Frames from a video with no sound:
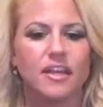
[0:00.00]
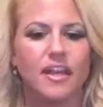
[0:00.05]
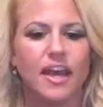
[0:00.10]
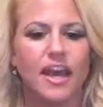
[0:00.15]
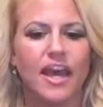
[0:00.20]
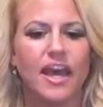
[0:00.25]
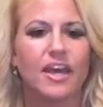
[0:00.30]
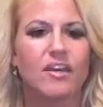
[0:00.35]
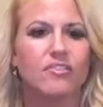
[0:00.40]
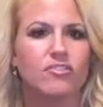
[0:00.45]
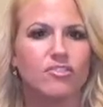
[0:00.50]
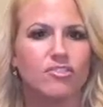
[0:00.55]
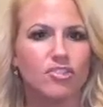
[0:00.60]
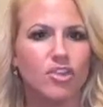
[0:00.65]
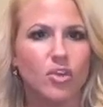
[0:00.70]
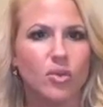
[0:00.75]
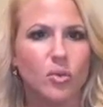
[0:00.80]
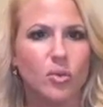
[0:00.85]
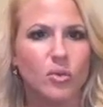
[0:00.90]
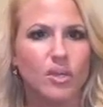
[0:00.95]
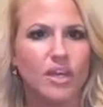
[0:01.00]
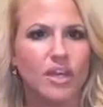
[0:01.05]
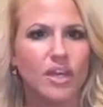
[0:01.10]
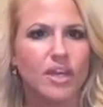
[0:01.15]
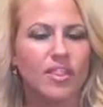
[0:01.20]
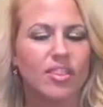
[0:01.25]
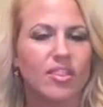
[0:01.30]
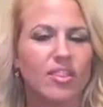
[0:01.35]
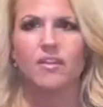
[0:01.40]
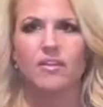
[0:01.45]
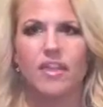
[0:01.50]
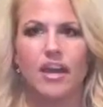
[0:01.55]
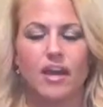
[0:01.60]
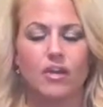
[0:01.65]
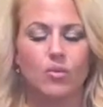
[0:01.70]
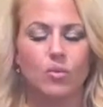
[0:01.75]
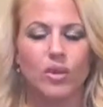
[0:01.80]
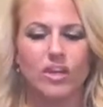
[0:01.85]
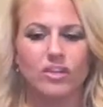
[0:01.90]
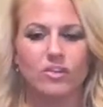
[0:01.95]
have shown
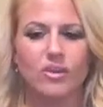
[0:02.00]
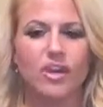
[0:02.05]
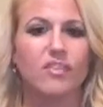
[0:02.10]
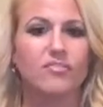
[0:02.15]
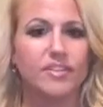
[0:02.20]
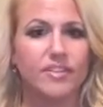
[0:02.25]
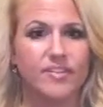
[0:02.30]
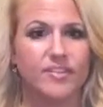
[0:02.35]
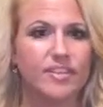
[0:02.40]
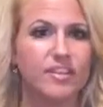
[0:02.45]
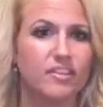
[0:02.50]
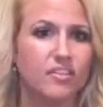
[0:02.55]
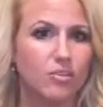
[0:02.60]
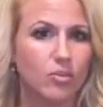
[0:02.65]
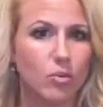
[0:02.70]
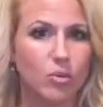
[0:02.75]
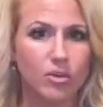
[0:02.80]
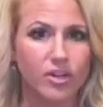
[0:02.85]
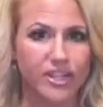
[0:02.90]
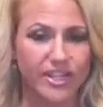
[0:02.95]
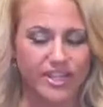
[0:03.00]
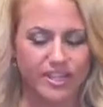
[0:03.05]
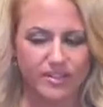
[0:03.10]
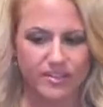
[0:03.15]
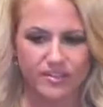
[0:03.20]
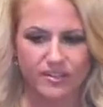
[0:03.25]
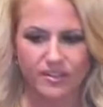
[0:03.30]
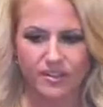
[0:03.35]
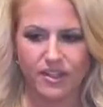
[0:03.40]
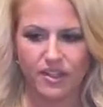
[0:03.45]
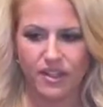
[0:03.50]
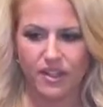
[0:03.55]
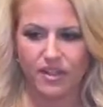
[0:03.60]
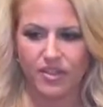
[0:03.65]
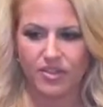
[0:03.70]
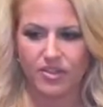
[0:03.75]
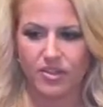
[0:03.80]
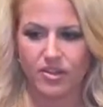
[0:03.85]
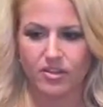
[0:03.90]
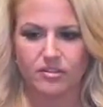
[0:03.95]
that when you have diseased organs,
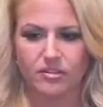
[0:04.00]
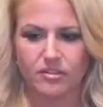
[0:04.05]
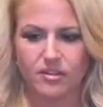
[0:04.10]
they're